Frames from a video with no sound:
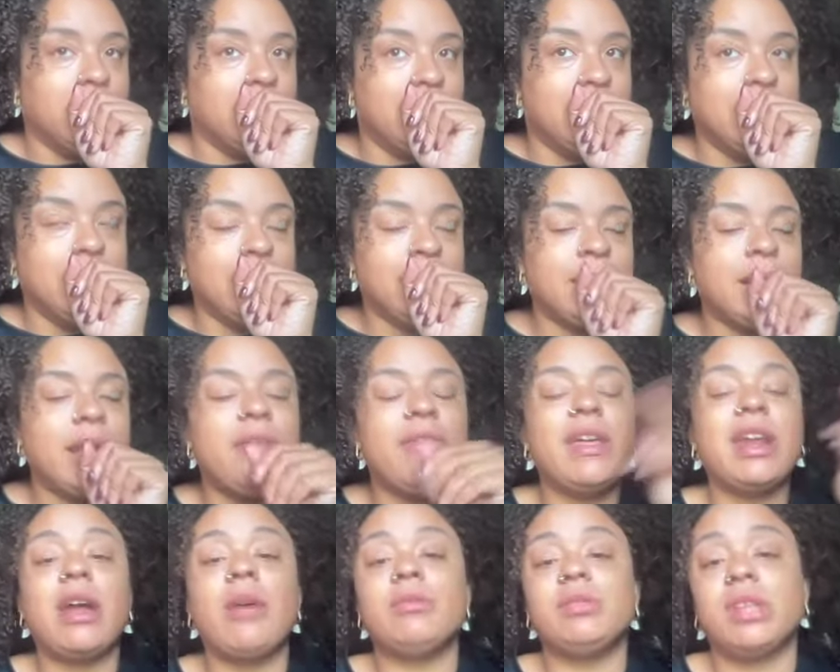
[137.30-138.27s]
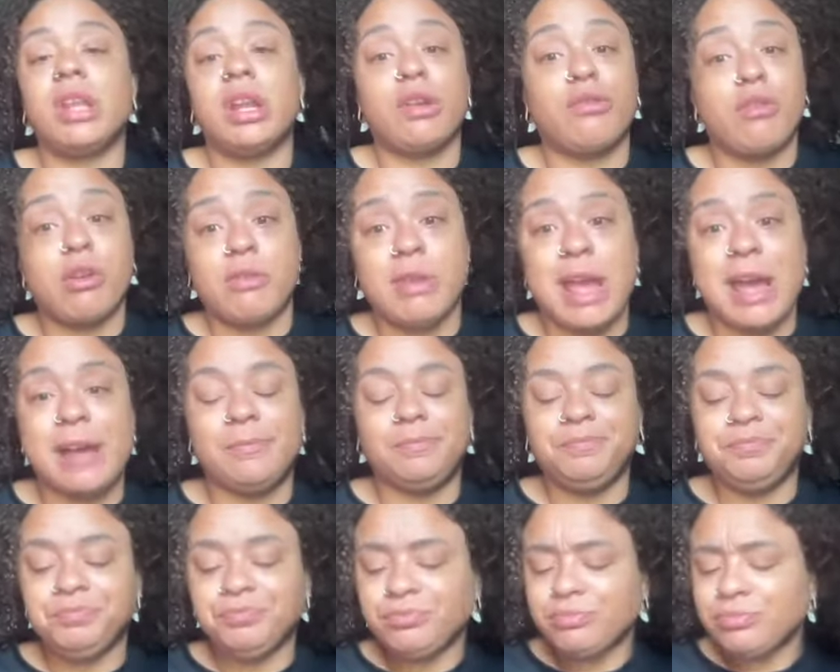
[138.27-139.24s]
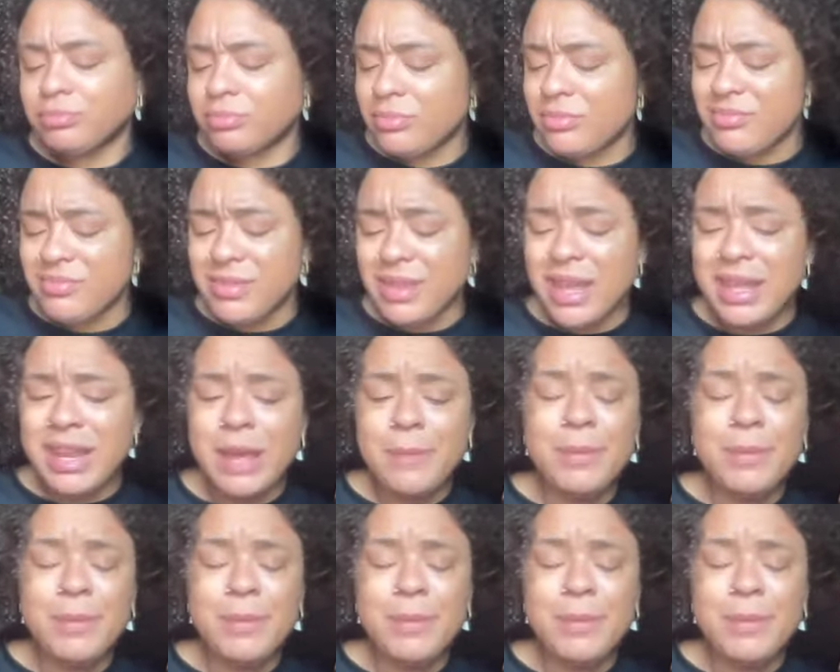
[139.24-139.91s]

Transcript: and that I was going to grow it out. And